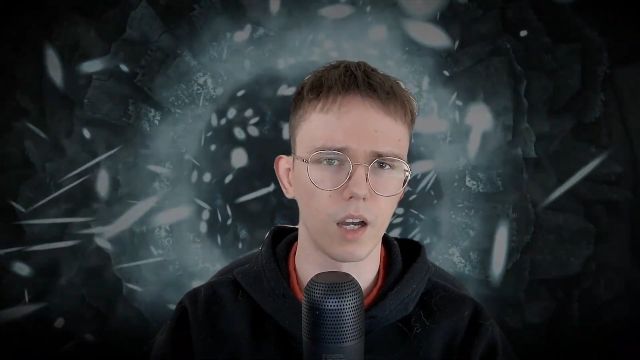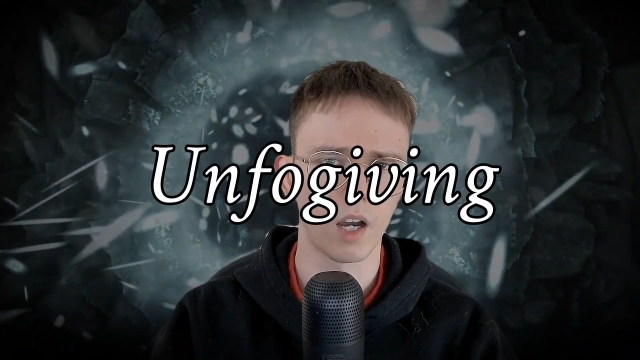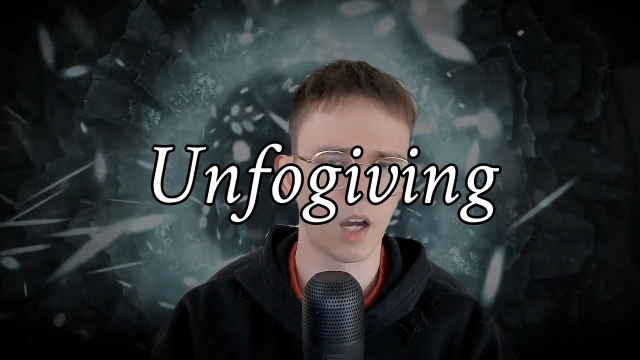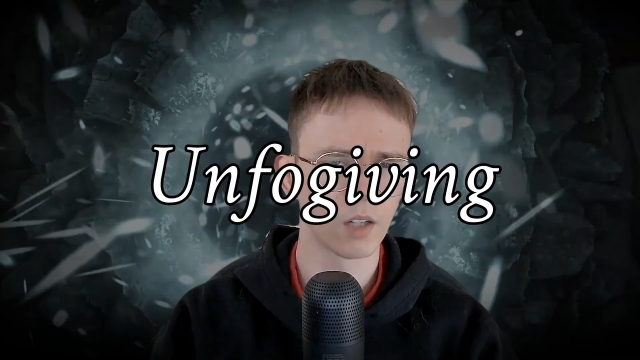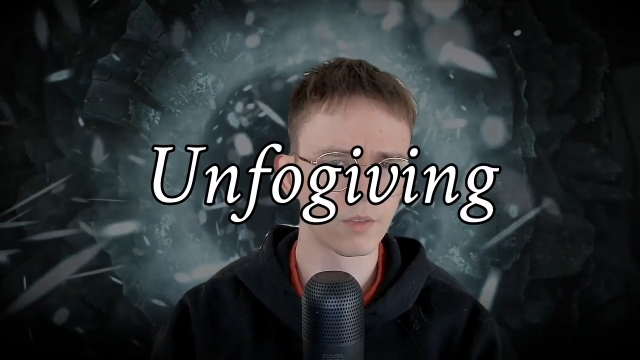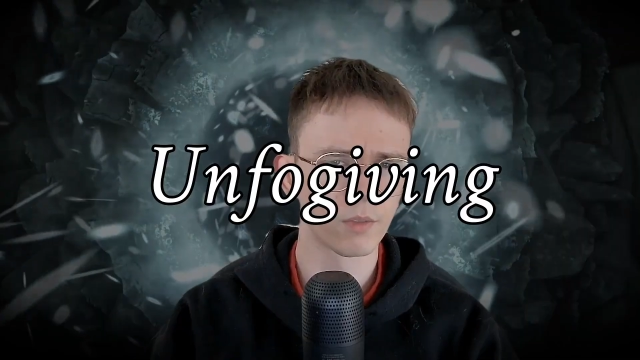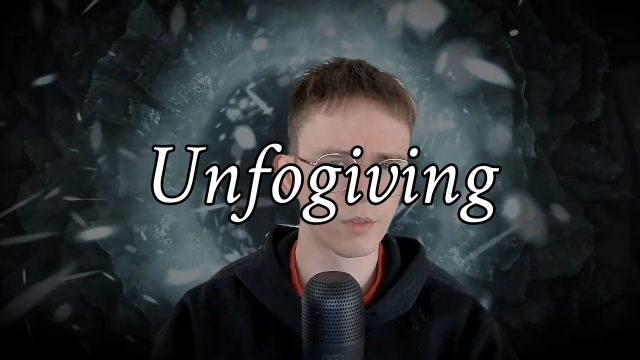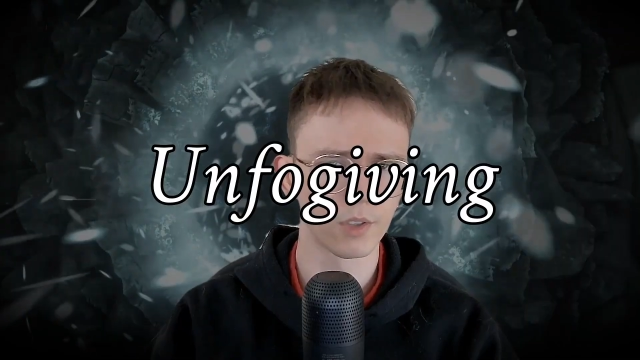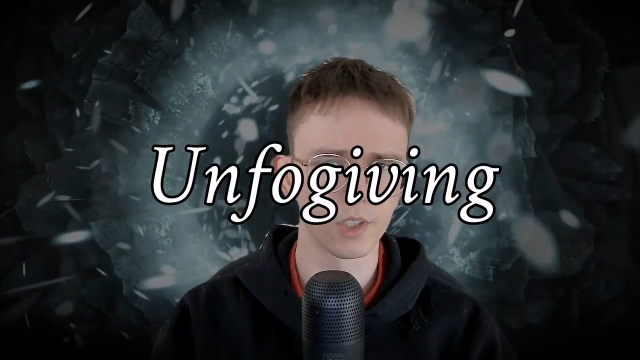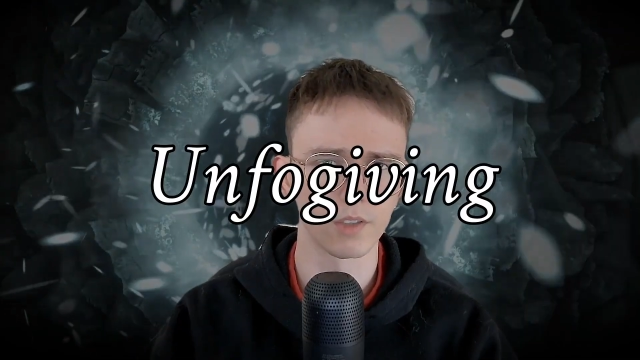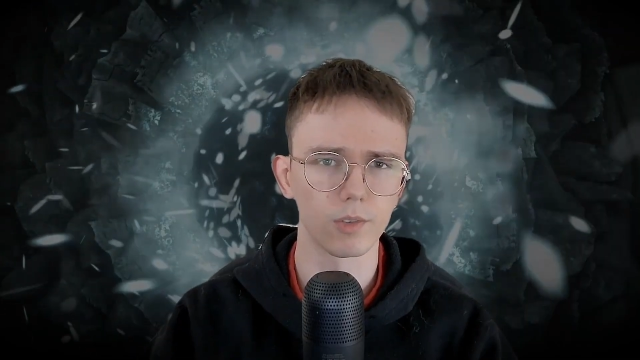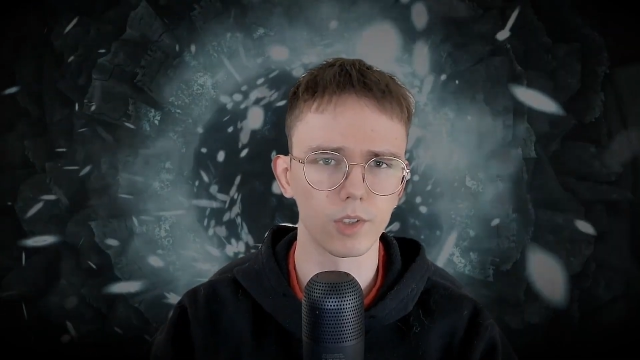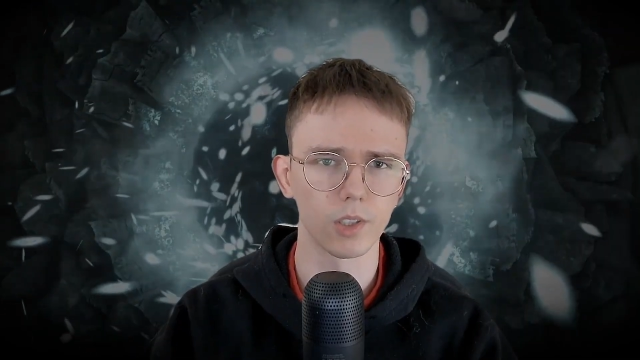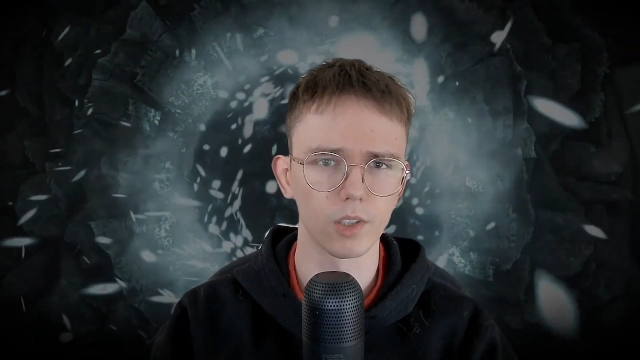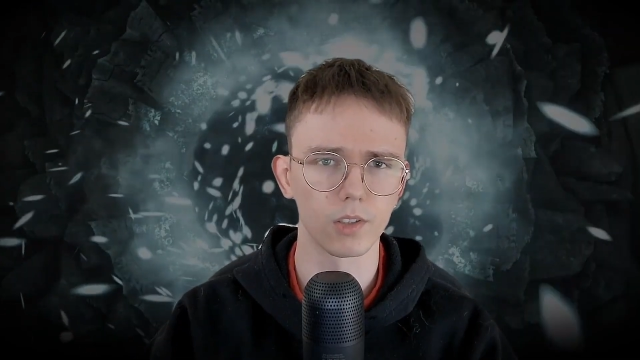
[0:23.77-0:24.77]

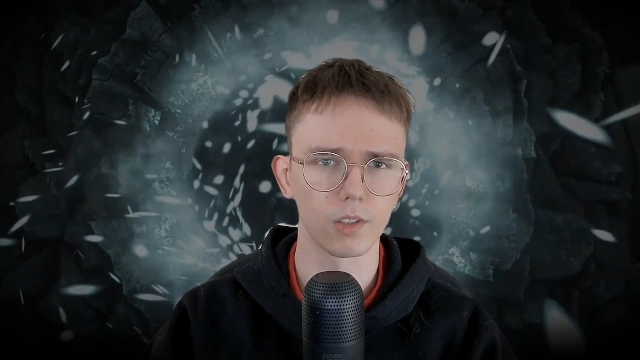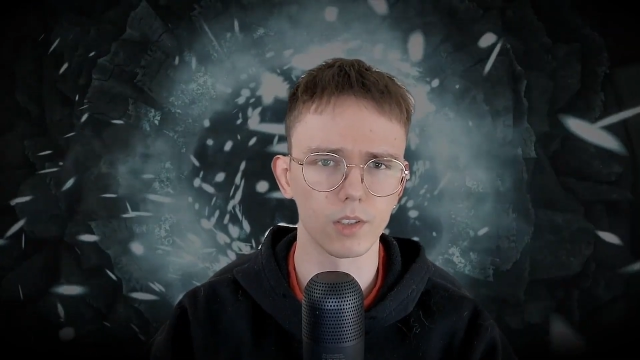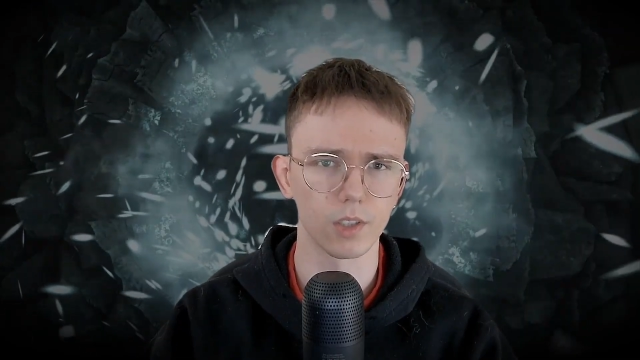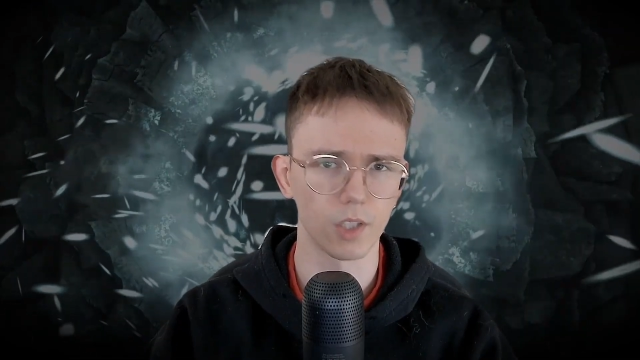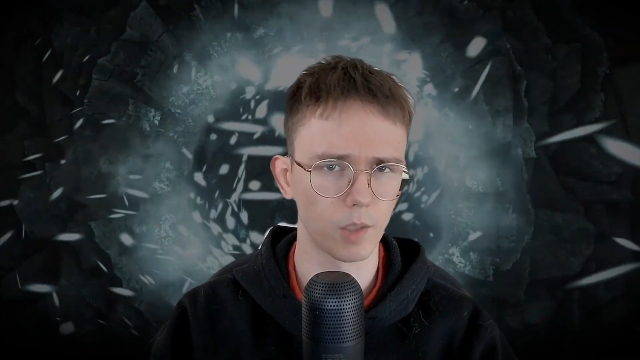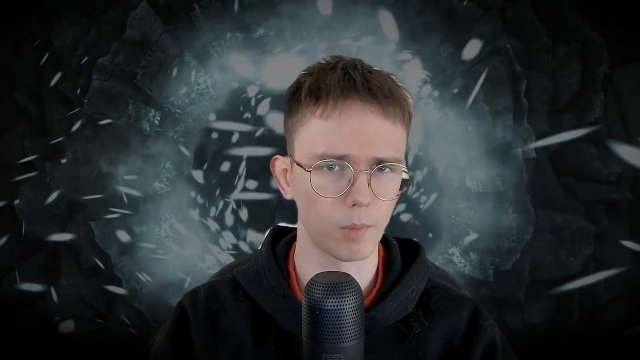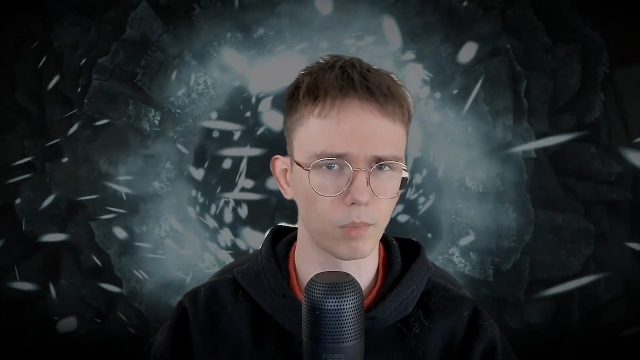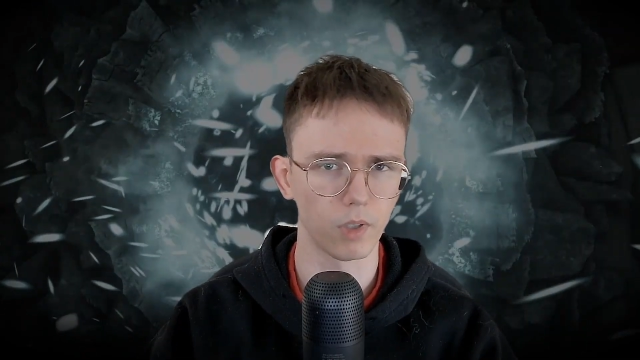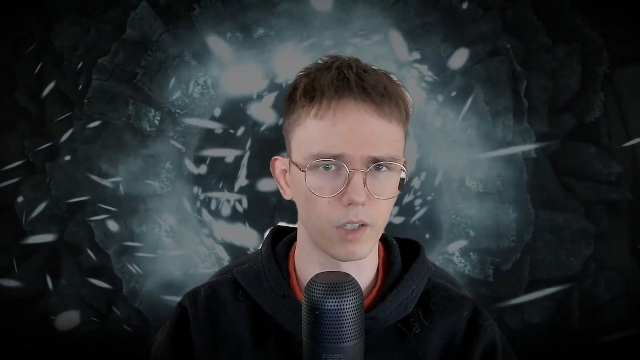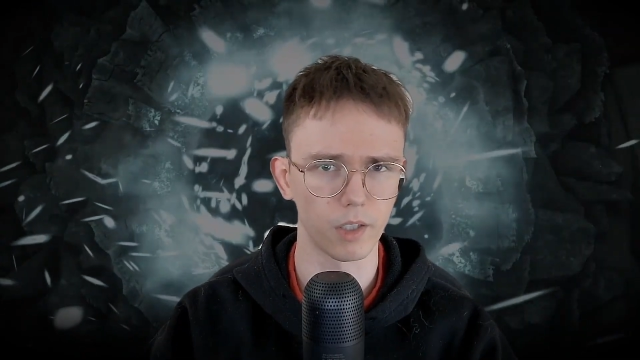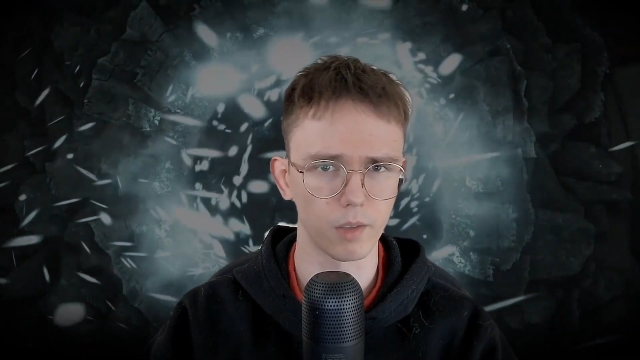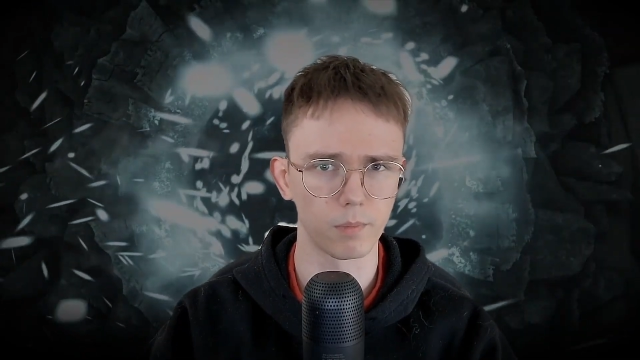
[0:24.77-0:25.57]
unforgiving gameplay.